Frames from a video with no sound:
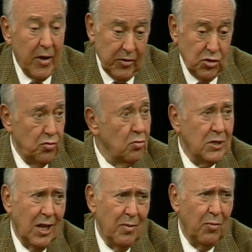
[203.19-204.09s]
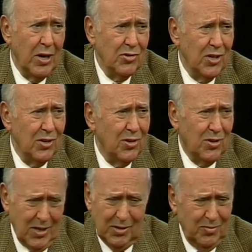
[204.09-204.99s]
If it's true, tell the president.
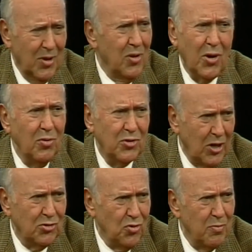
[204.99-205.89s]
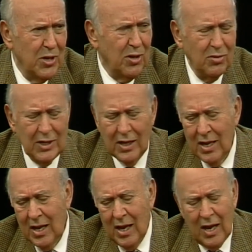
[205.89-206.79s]
Don't tell Truman. Don't tell...
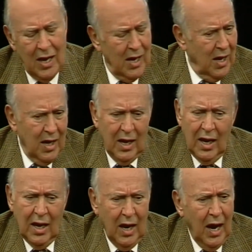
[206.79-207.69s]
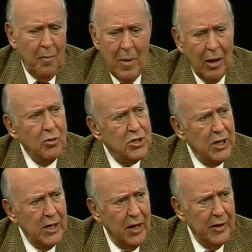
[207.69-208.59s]
Mel was
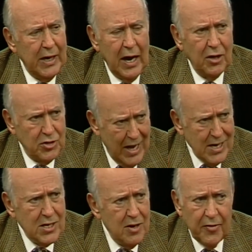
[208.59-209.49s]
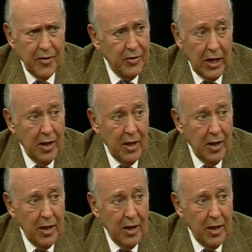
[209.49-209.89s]
sitting on the couch, 1950.